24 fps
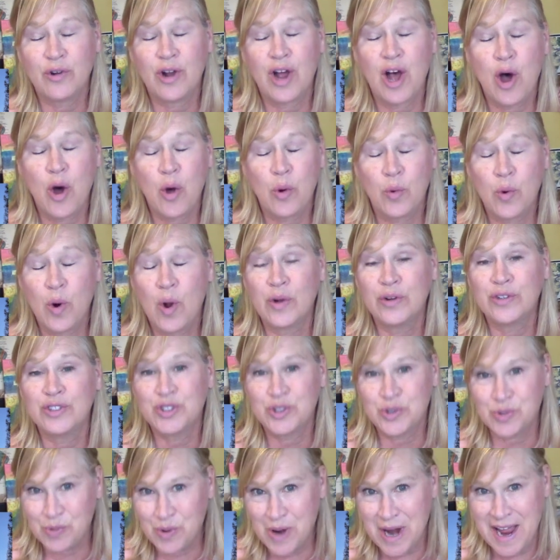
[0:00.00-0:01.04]

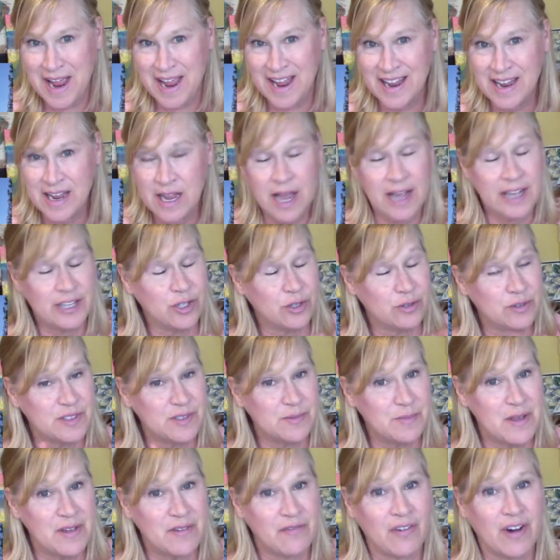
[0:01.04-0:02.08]
Orangerie. I don't
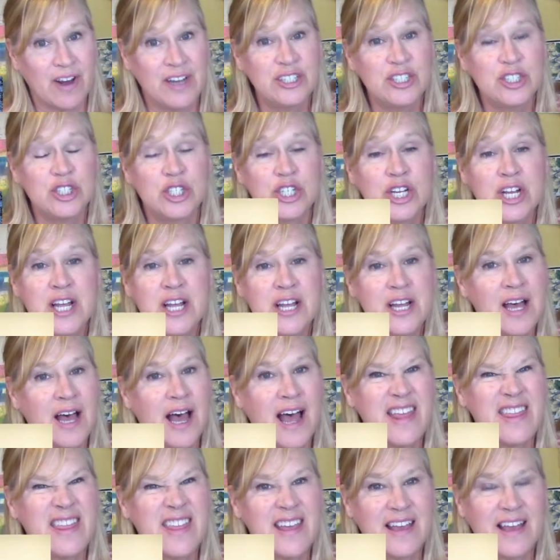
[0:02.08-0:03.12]
speak French.
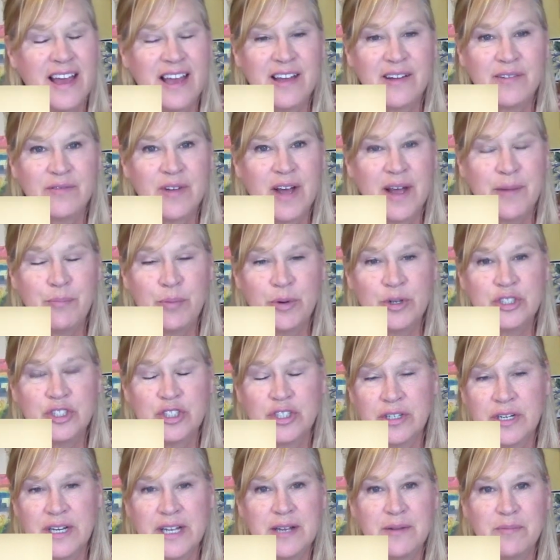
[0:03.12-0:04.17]
I think I
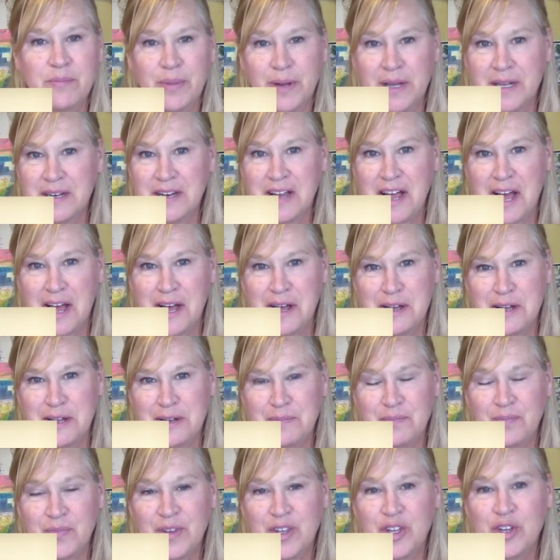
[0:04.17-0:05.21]
butchered it, but
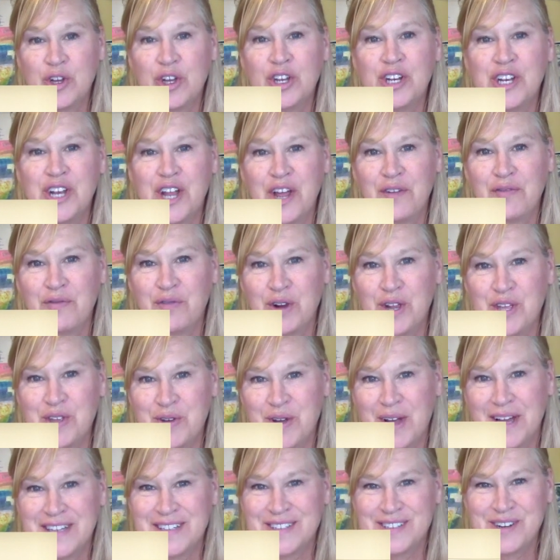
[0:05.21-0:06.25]
good enough where you
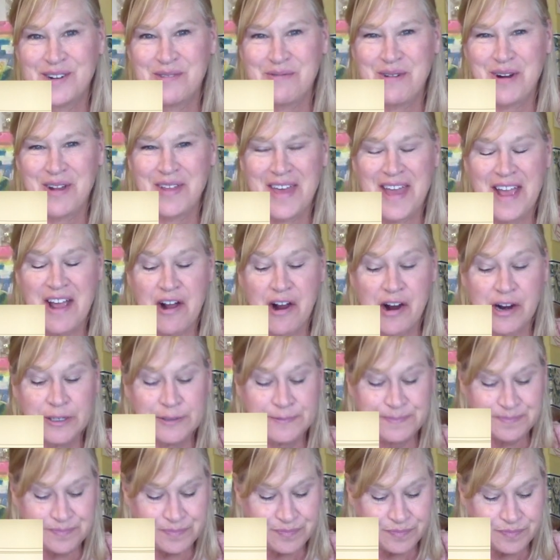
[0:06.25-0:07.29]
guys know where they
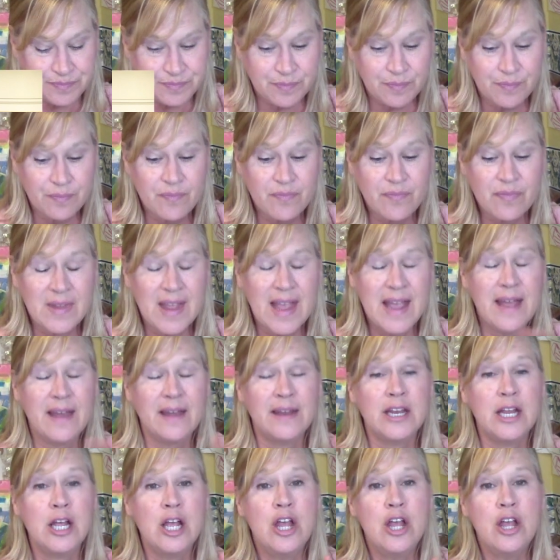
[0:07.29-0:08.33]
are.
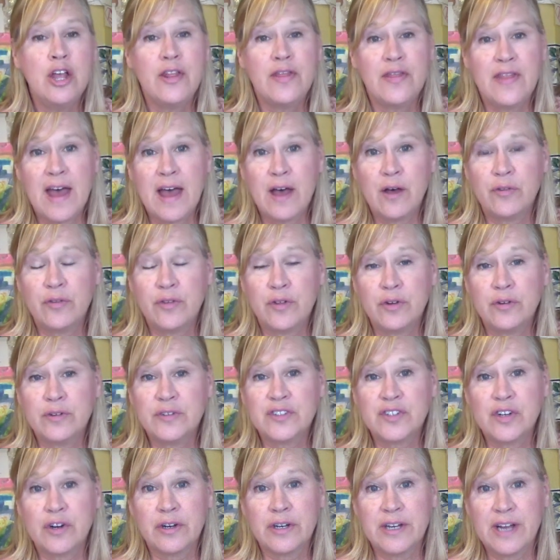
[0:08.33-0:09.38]
And
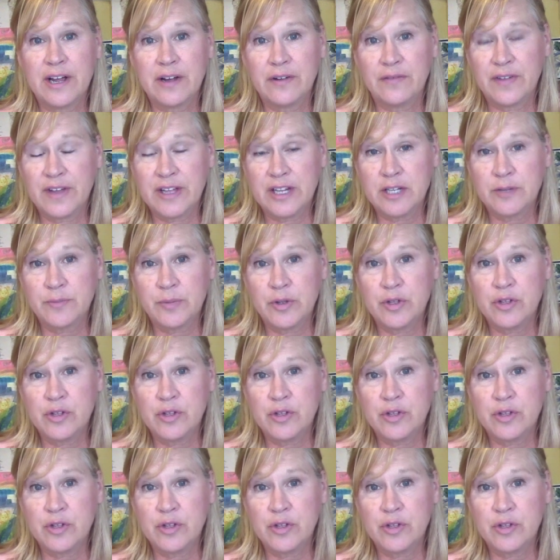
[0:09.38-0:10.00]
those are now available.